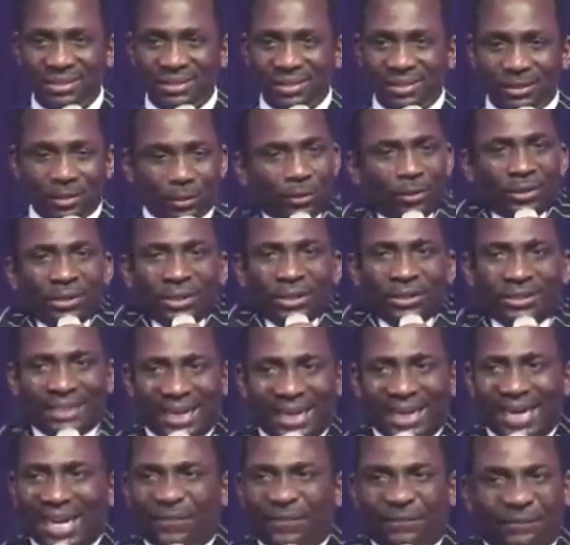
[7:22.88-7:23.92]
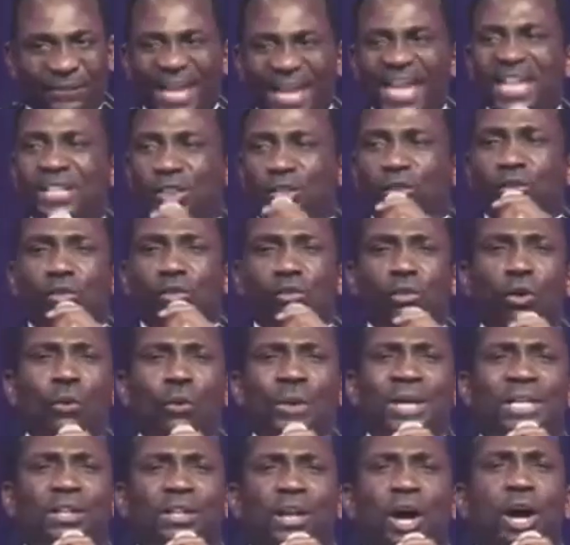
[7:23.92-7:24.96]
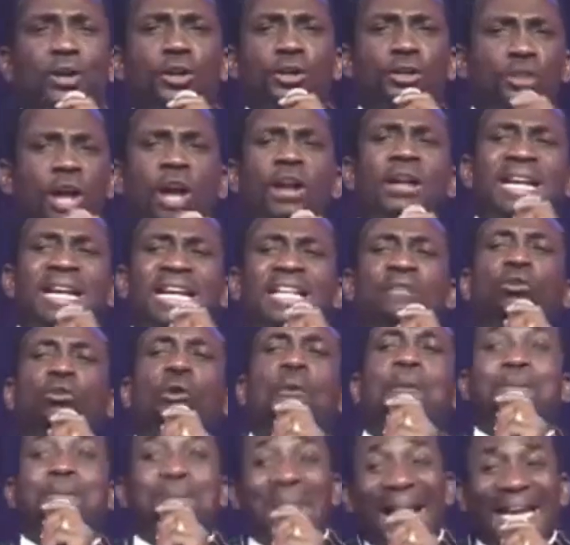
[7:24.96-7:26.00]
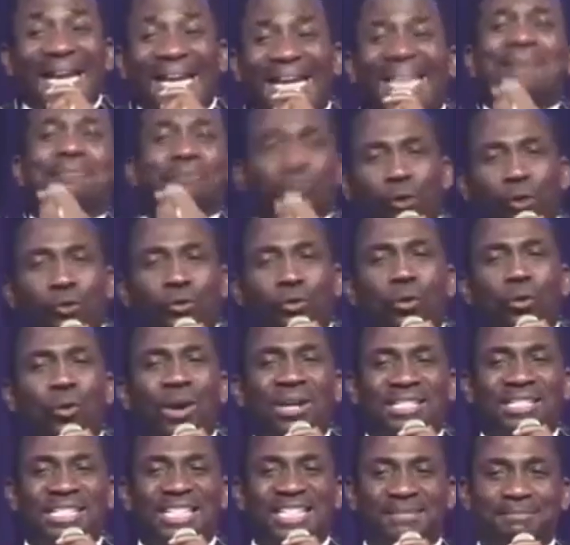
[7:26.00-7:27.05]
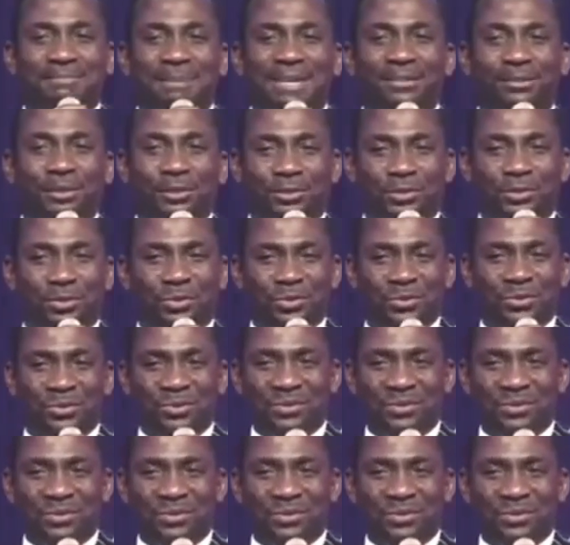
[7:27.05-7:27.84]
You, there are things you do with God, you don't need to beg him to do what he's meant to do.